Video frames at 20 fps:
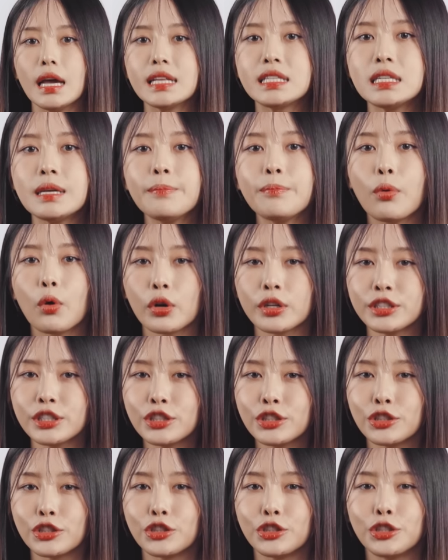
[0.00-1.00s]
It's
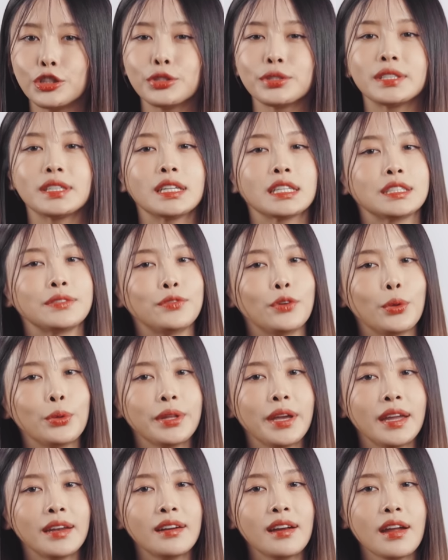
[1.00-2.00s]
important to choose an
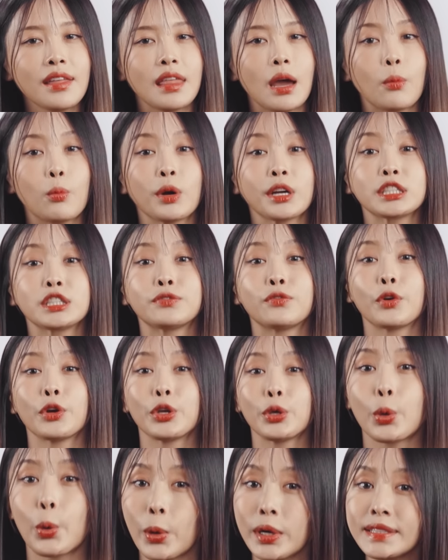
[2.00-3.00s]
exfoliator that works for
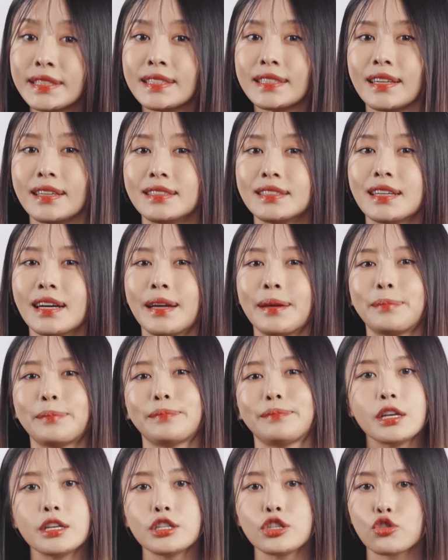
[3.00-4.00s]
your skin type.
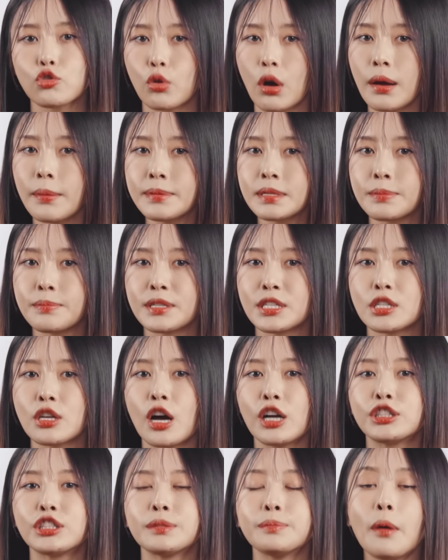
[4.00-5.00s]
Scrubs
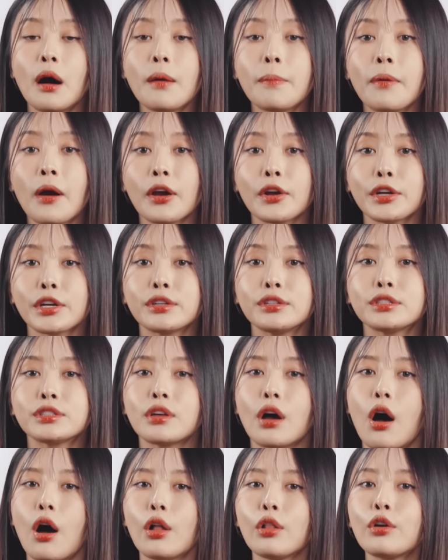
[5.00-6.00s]
massage small particles
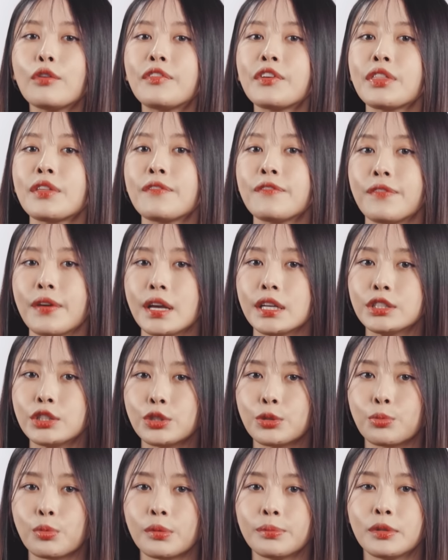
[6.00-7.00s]
all over the face
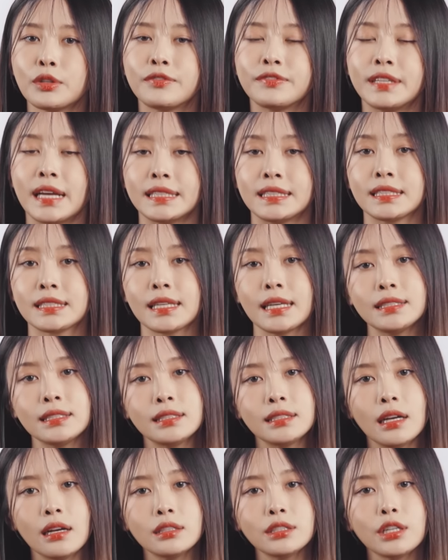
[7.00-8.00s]
to remove dead skin
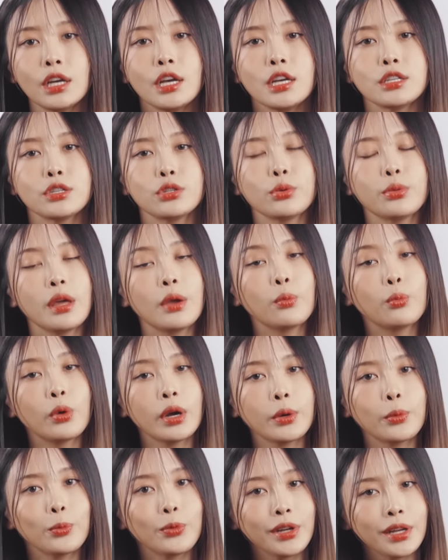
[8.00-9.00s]
cells, so they
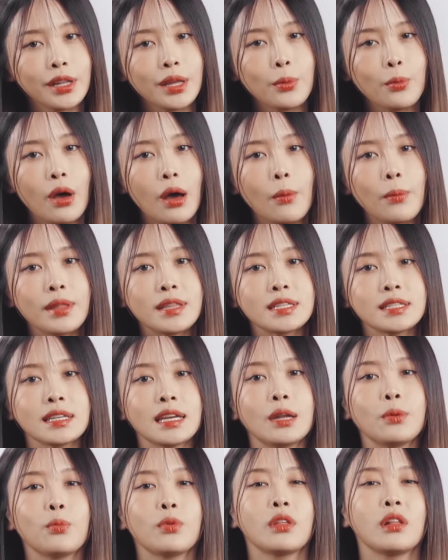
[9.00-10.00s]
work really well with
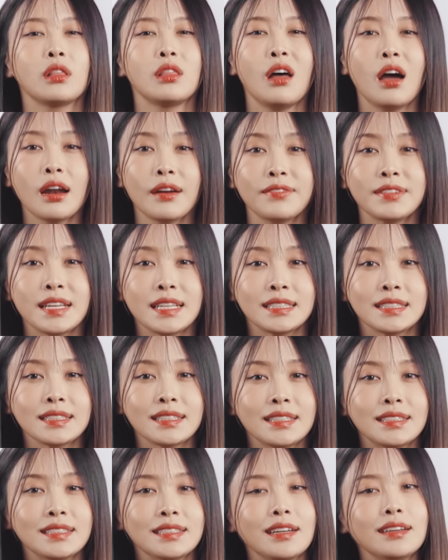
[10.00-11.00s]
skin with a lot of dead
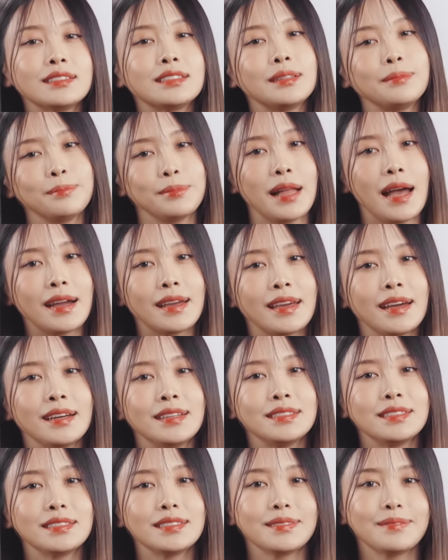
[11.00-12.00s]
skin cells and
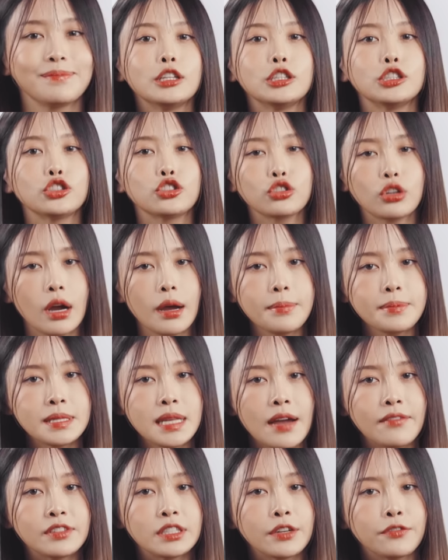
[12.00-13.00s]
blackheads. Scrubs
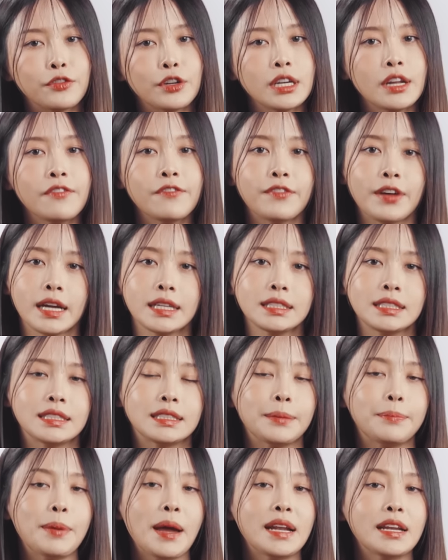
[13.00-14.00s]
have different effects
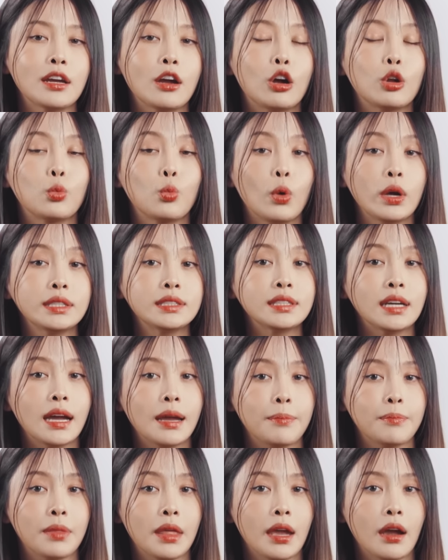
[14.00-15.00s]
depending on what
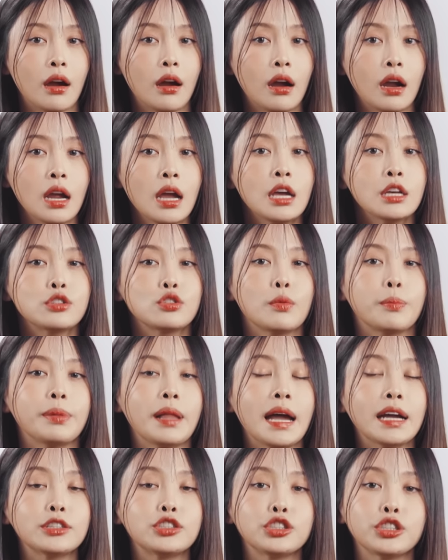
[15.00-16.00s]
type they are. So
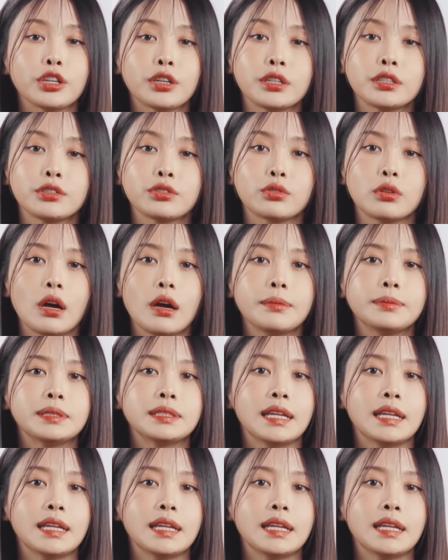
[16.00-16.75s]
black sugar scrubs